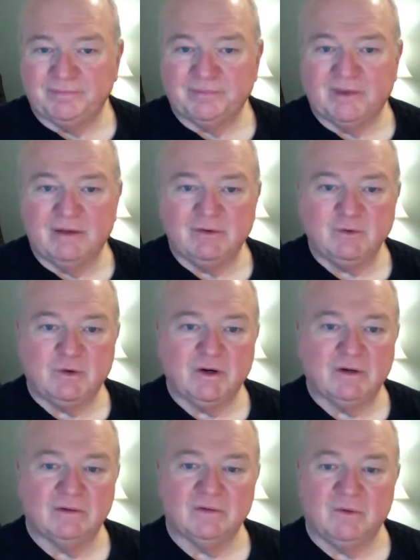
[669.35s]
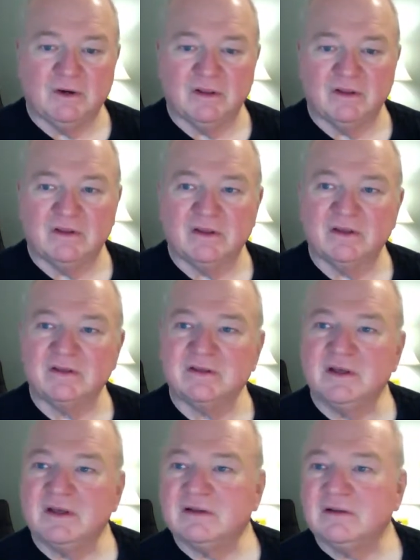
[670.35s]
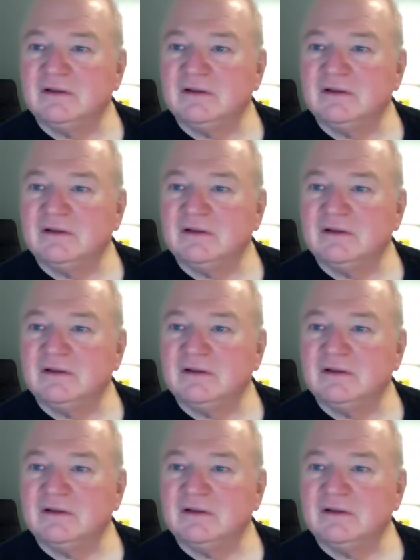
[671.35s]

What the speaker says: And it was one of the things that